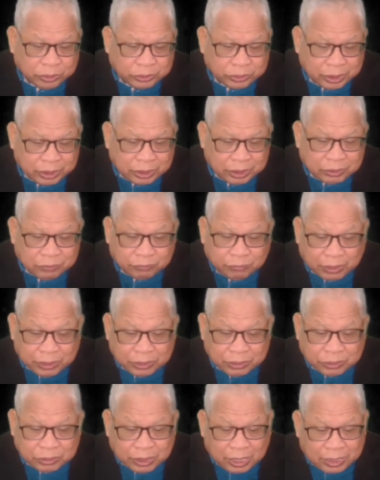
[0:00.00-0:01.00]
were
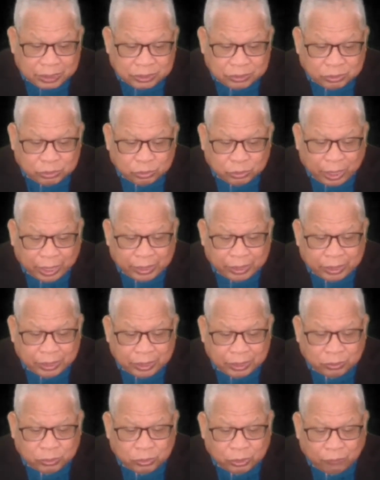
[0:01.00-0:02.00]
satisfied just to
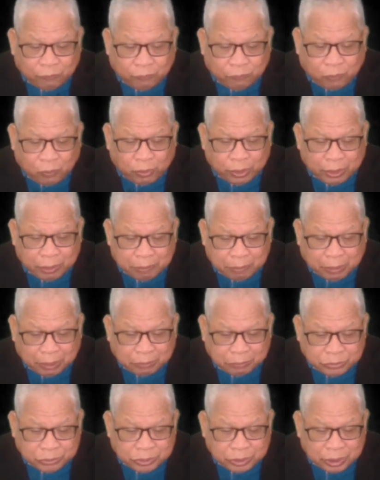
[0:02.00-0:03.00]
adhere to the four
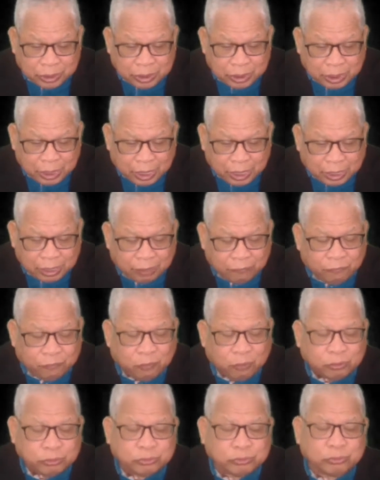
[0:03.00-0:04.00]
Imams
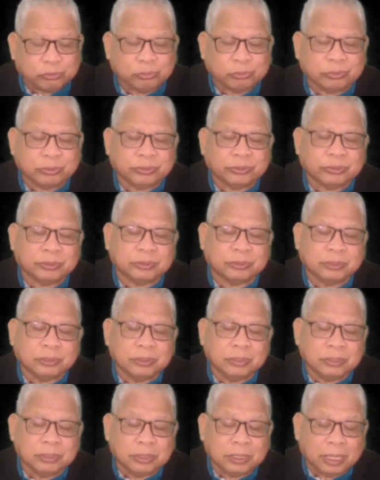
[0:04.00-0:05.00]
and the four schools.